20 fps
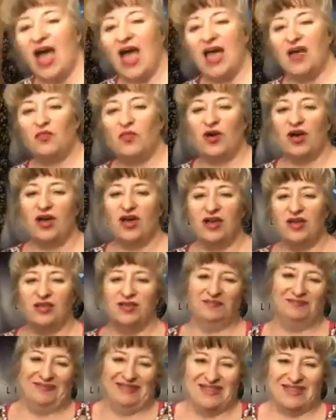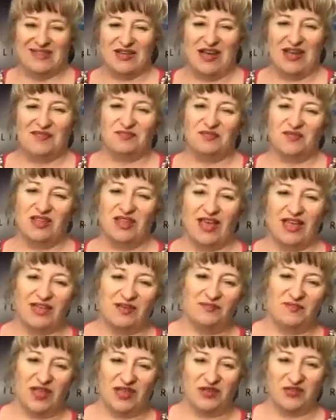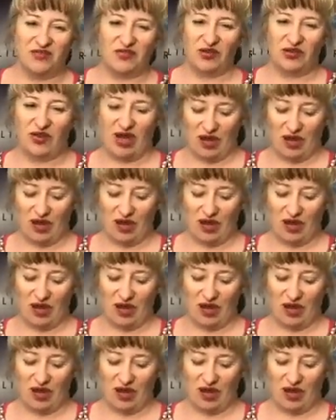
I won! Sorry, I had to bend over